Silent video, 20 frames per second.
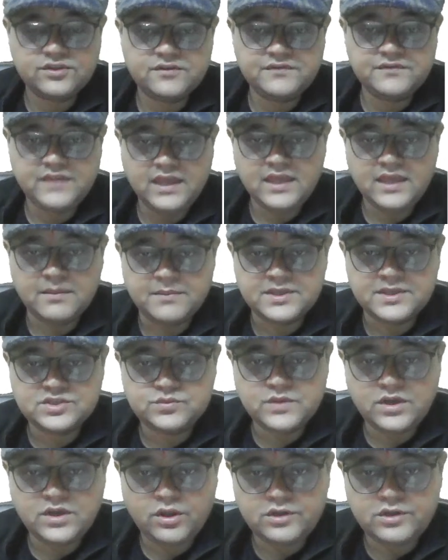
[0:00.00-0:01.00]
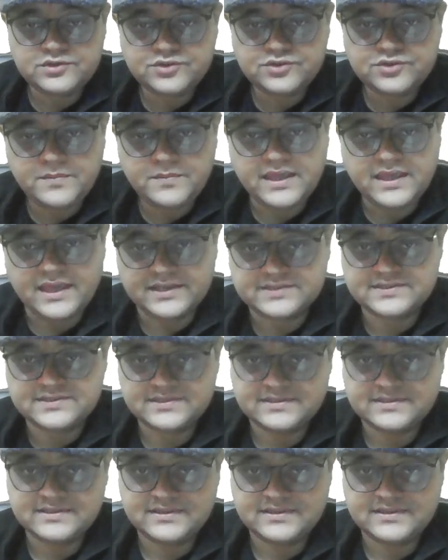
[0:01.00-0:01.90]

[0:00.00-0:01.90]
of the image will also be x.